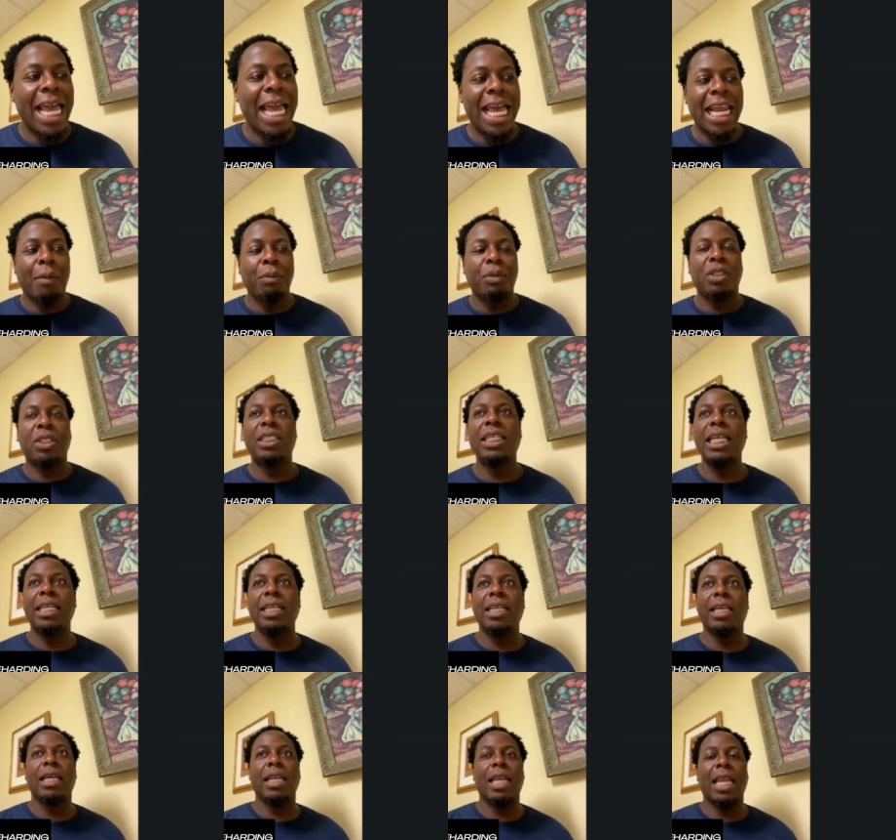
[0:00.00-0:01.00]
And I'm
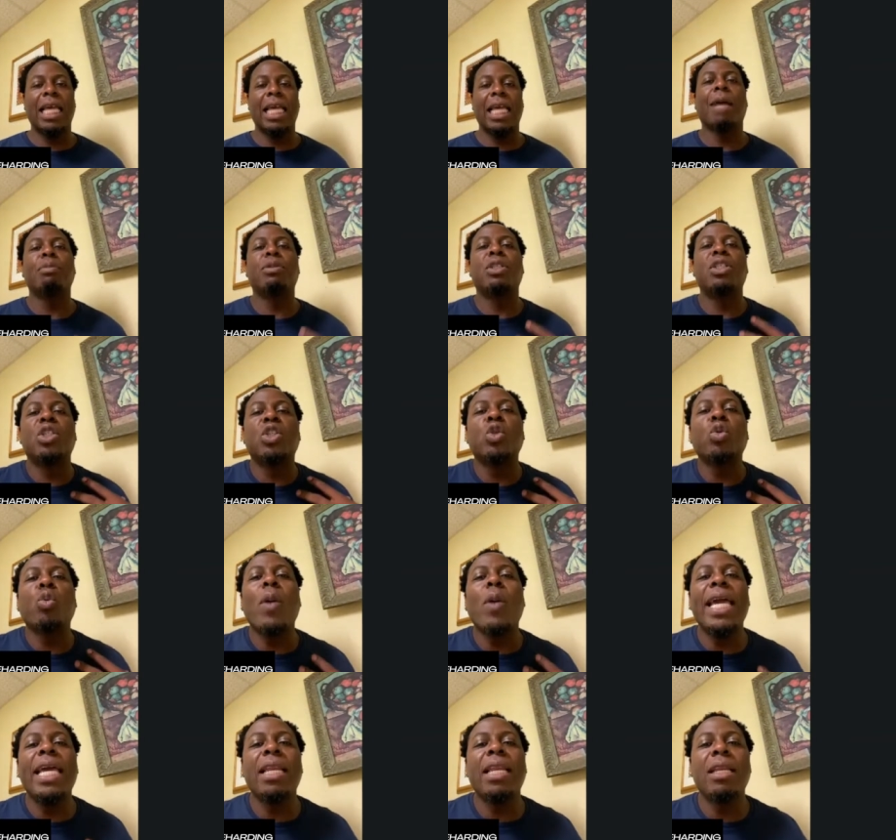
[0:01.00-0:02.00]
sitting there, like, I'm
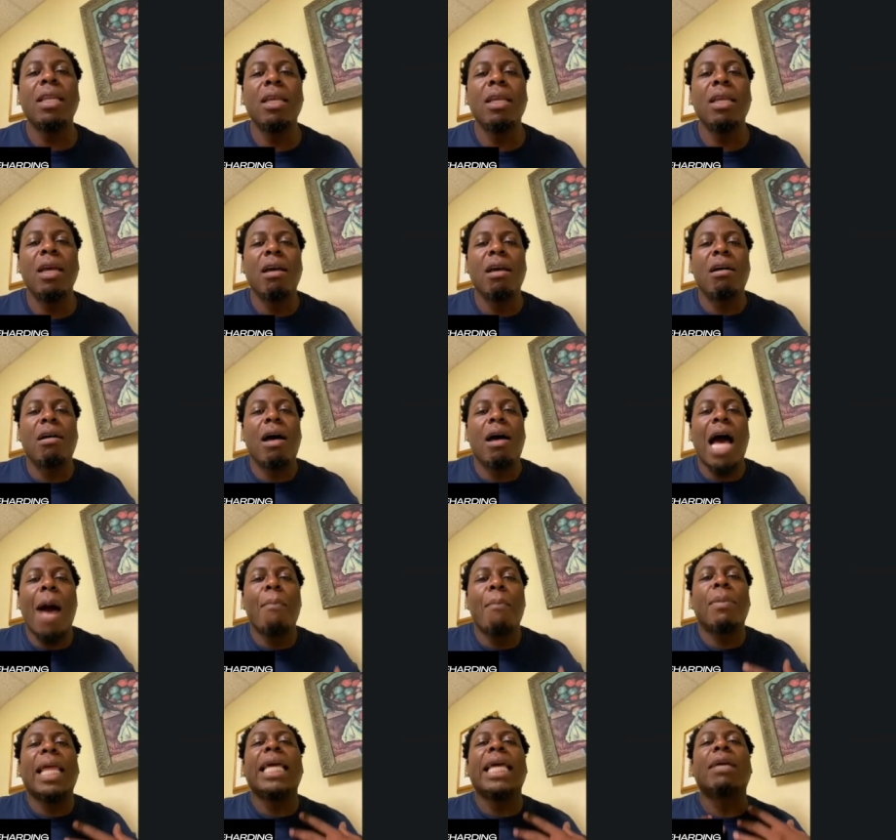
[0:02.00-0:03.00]
sweating.
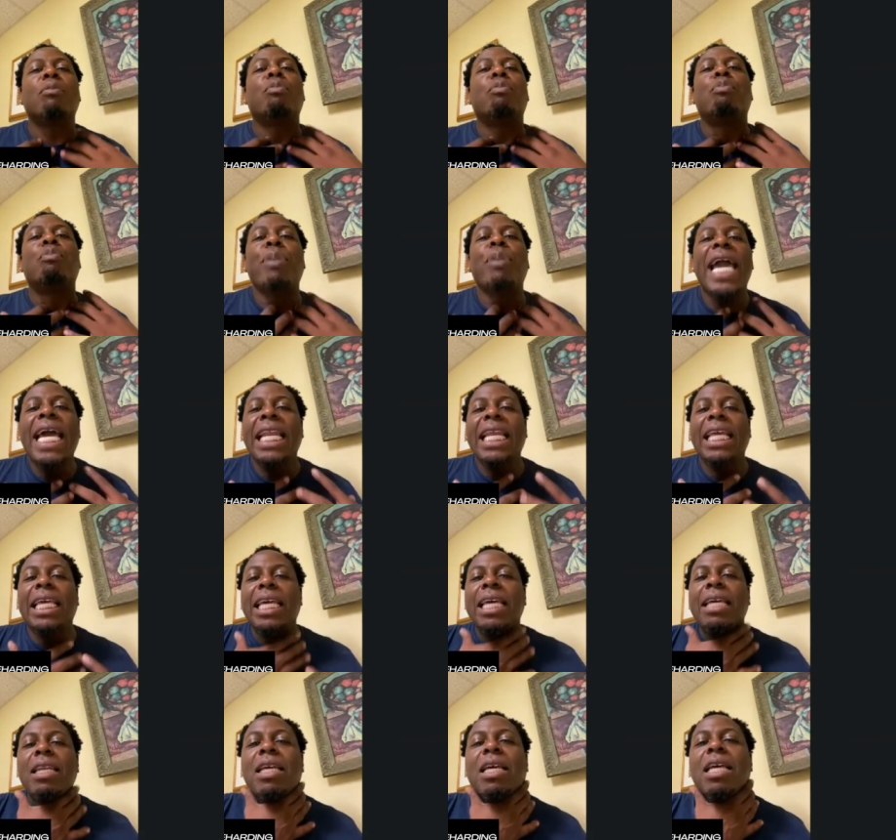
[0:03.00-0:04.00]
I'm, like,
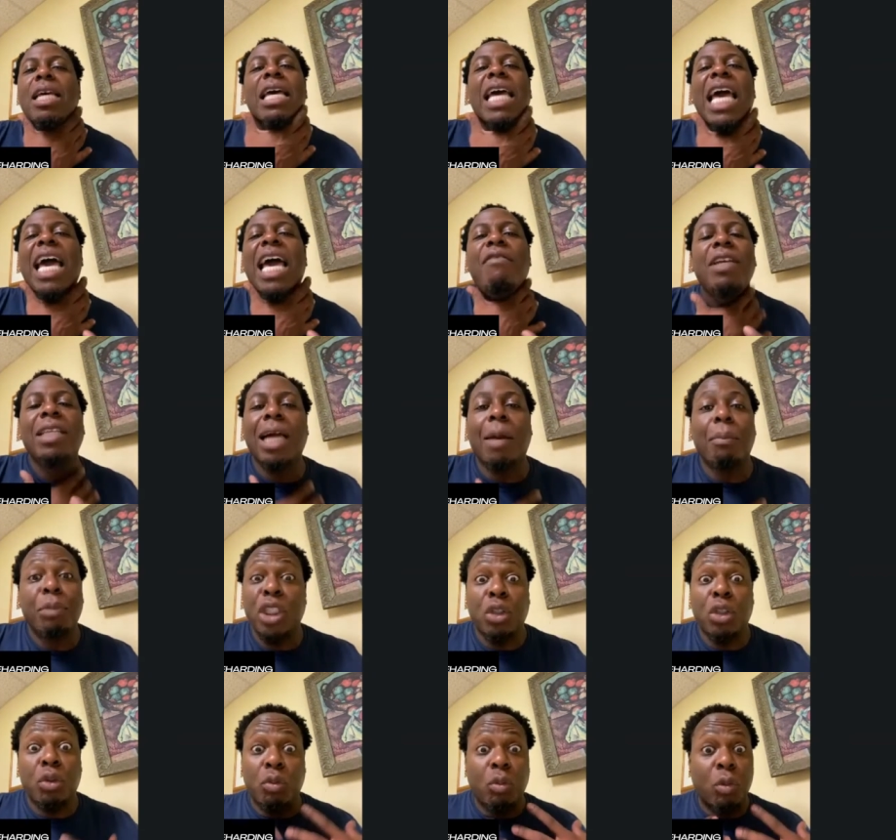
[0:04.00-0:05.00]
panicking. Everything, I'm
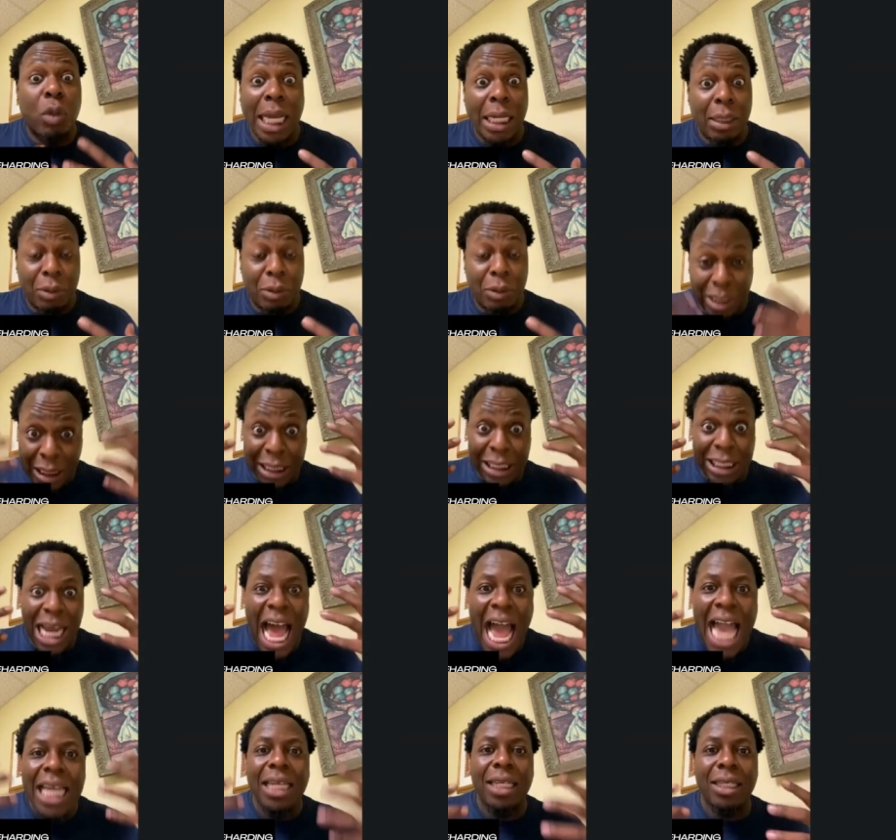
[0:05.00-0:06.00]
just, like,
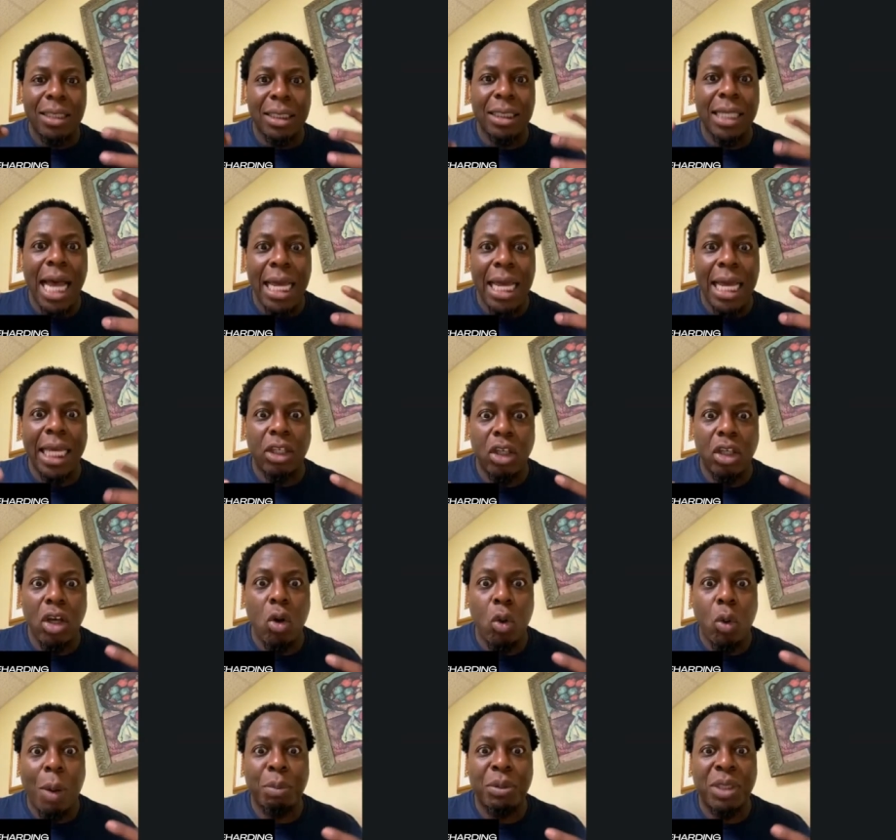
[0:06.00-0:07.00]
dying inside. Like,
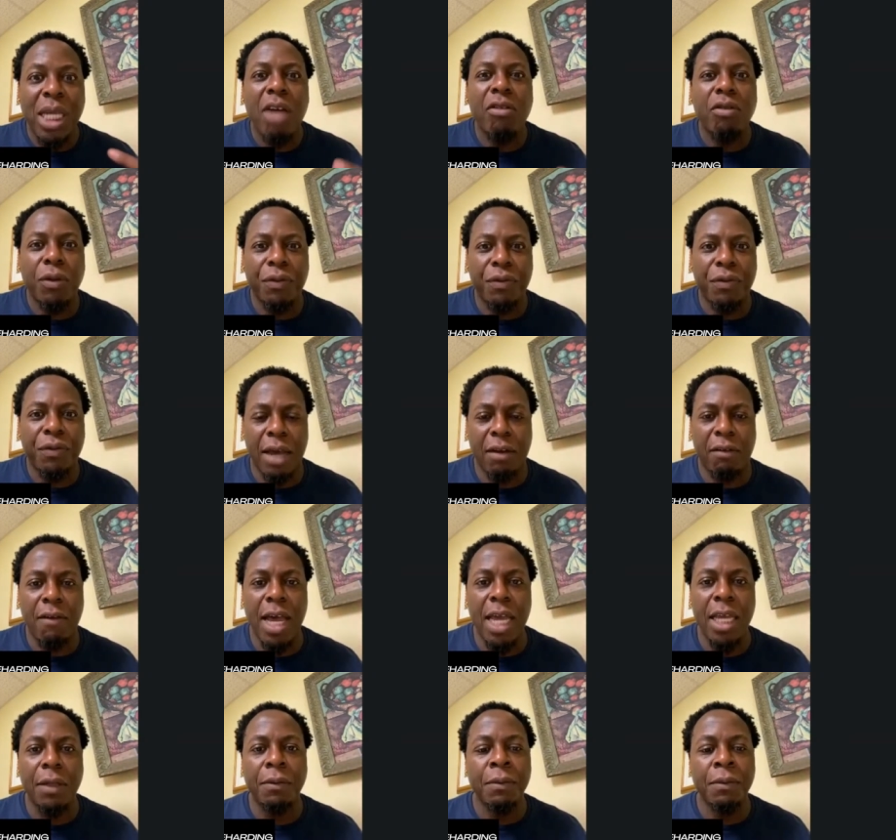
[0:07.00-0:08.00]
yo, I'm terrified,
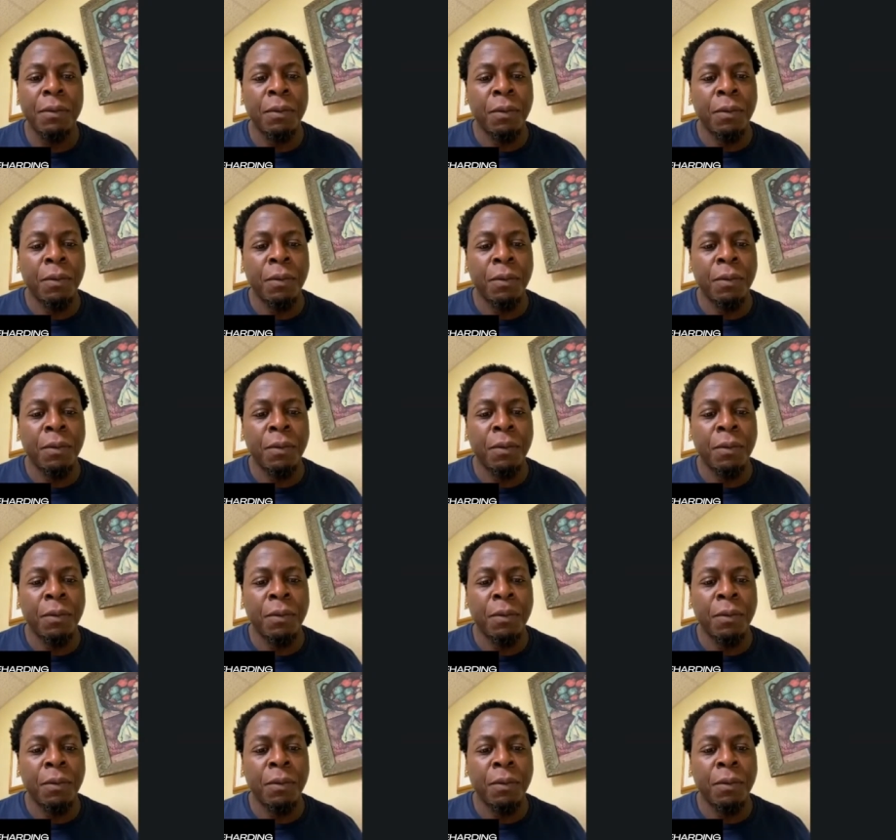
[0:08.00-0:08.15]
right?